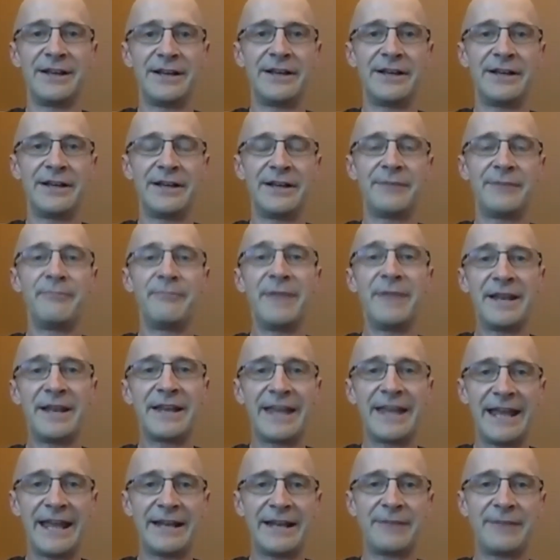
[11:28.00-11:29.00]

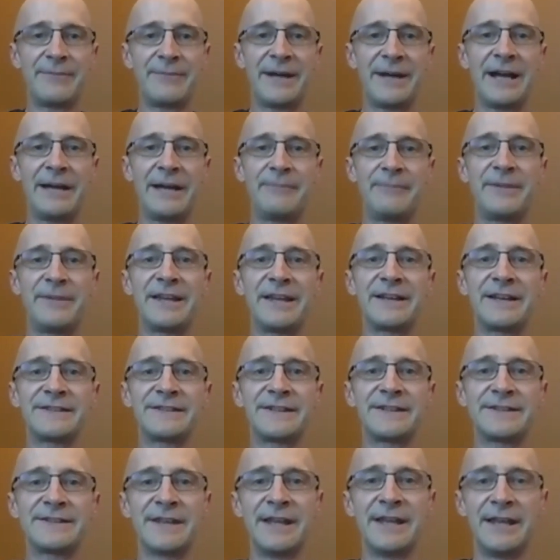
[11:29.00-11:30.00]
mitigated by, because
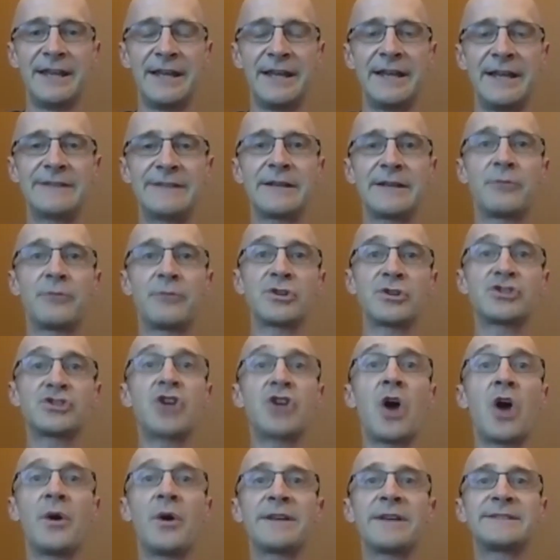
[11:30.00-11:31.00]
it's like we're
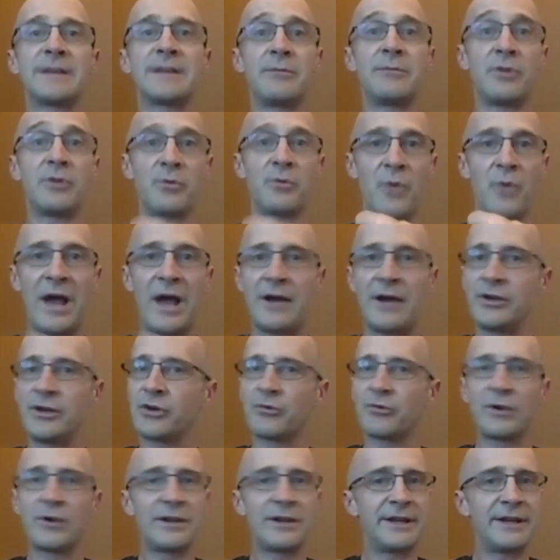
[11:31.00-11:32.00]
showing someone, wow, you're
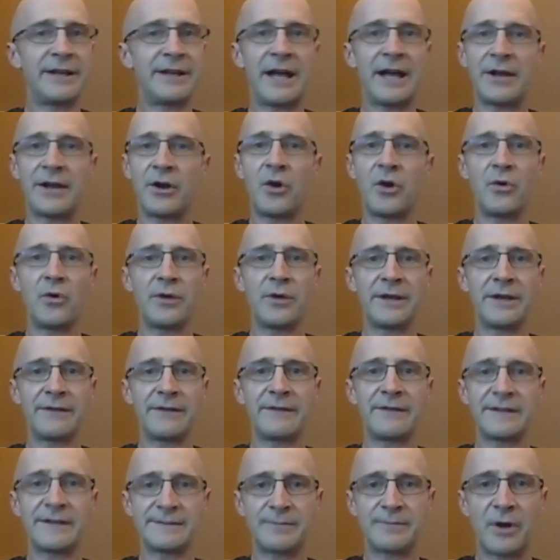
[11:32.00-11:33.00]
really not owning
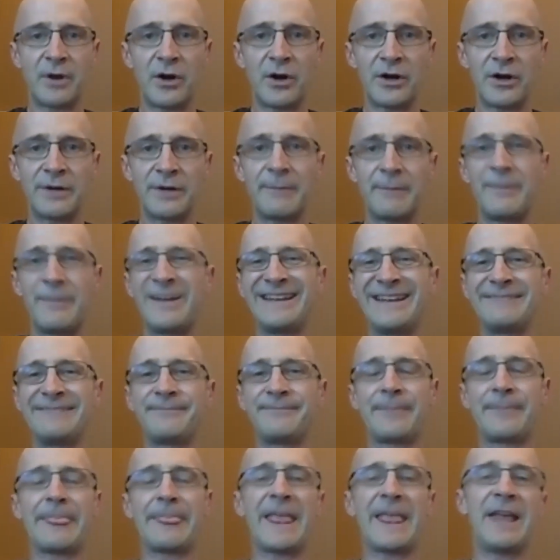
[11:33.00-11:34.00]
this part. But
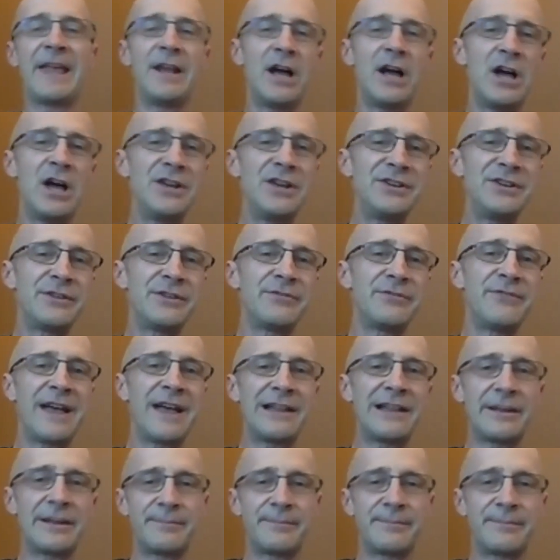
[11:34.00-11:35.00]
an
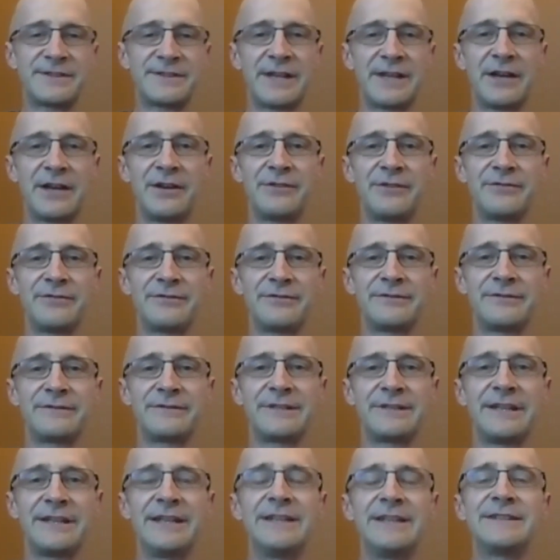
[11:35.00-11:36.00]
undeveloped self
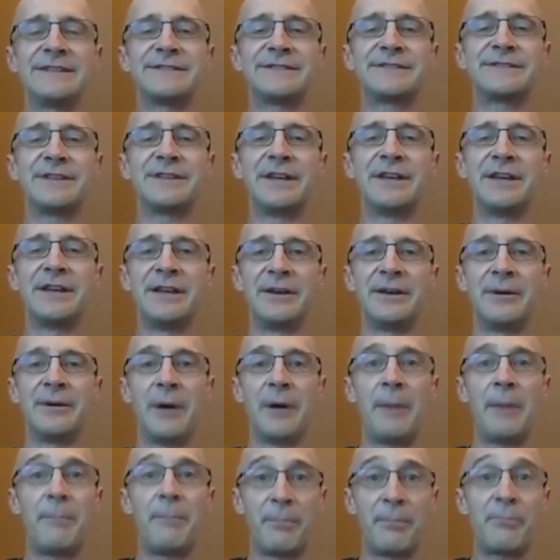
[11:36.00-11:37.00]
is
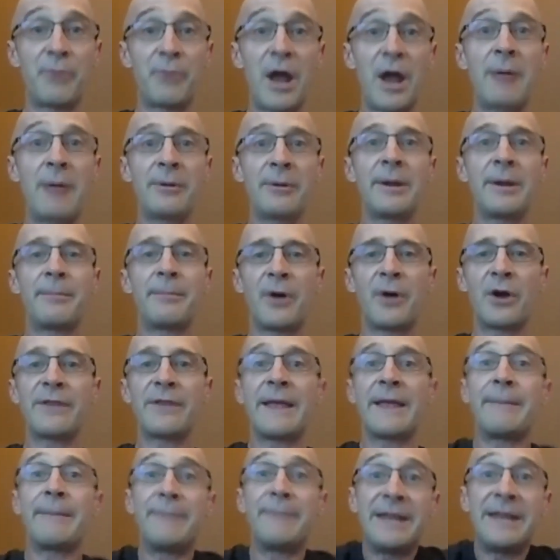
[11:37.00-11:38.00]
probably a part
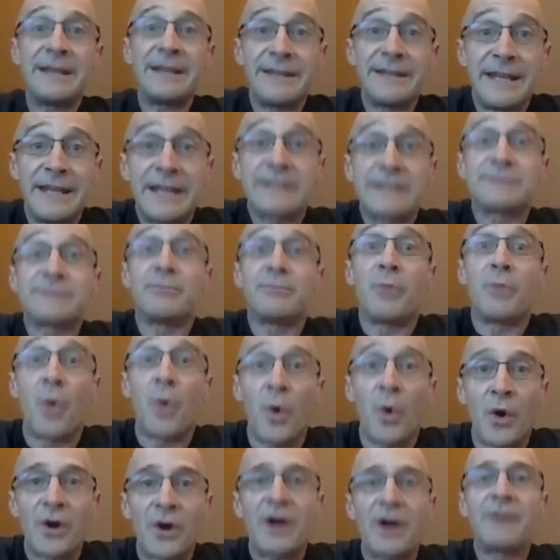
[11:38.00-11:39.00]
that needs
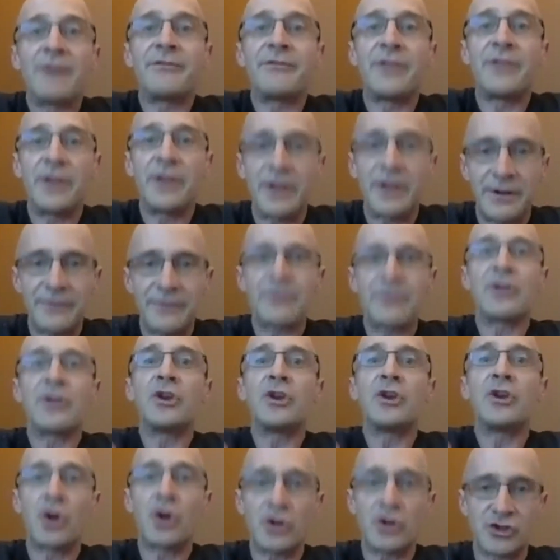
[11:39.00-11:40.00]
more of the
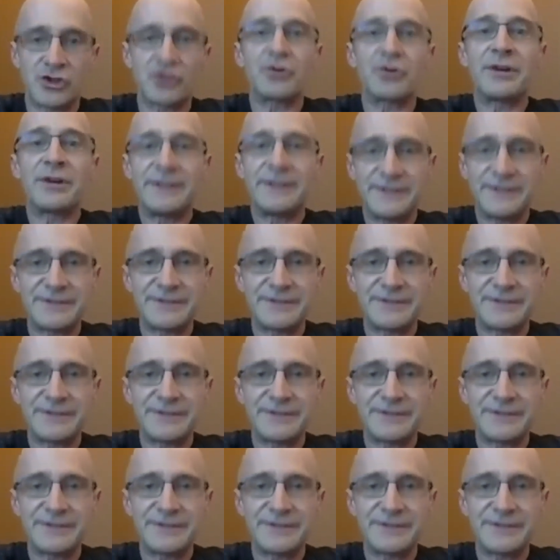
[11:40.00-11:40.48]
nurturance,